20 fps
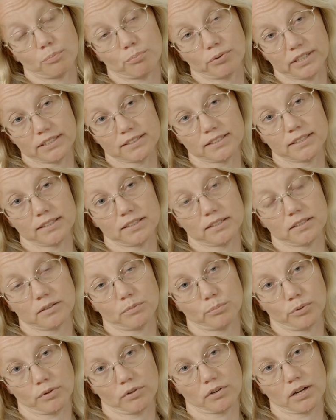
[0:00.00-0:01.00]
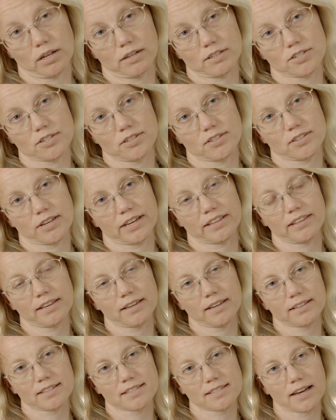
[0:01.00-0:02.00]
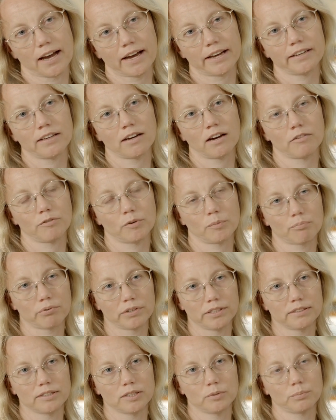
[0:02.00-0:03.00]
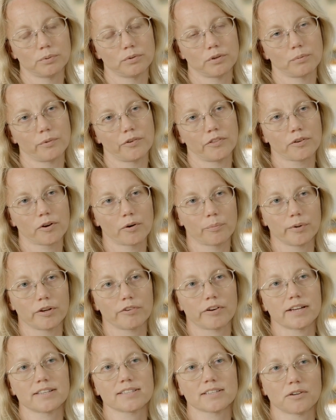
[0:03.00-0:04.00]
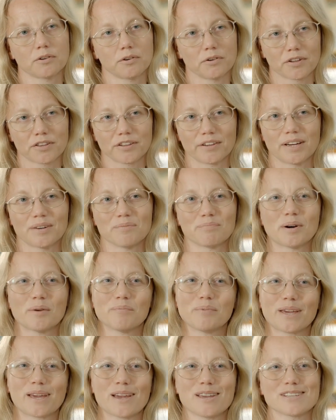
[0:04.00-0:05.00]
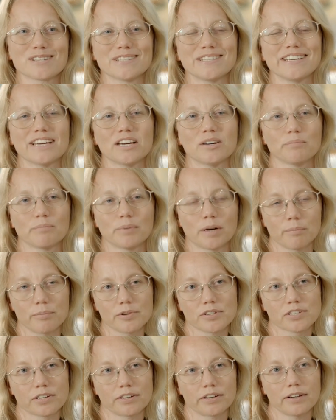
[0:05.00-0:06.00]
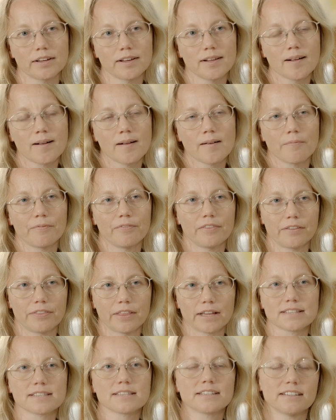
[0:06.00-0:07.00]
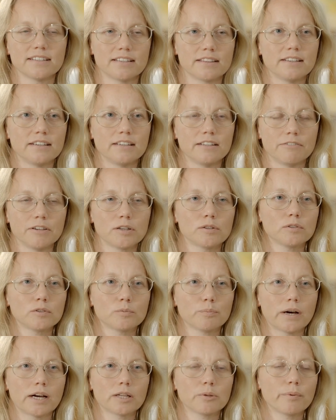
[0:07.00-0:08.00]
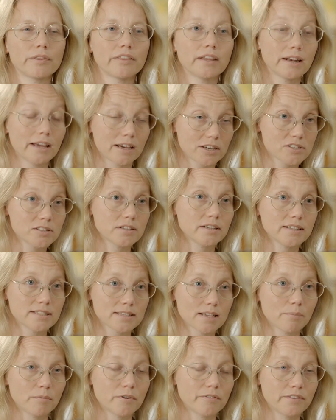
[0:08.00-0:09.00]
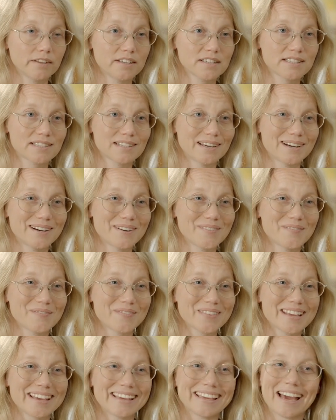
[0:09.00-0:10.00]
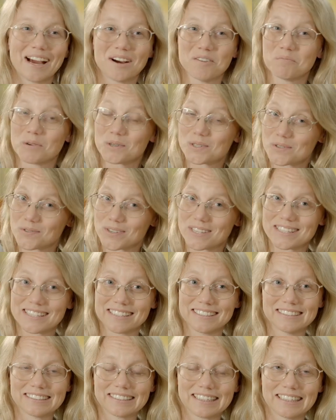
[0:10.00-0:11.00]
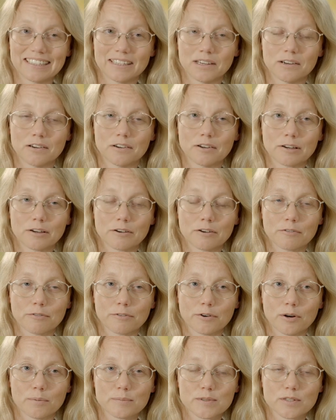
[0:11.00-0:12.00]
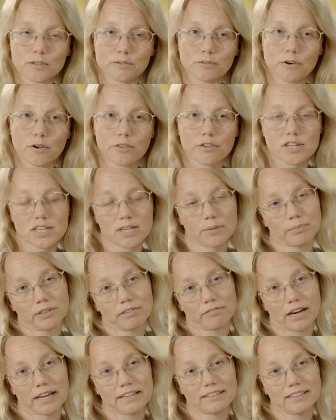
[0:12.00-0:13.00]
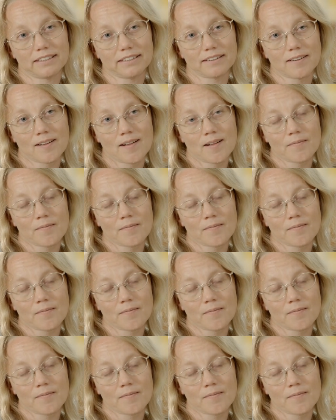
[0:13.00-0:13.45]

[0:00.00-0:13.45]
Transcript: printed book culture. So I think it's the idea of a printed book with copyrights and author and publication yeah, and publisher. That, that's the, the difficult part. But then actually some of these, uh, yeah, most recent uh, forms of authorship and writing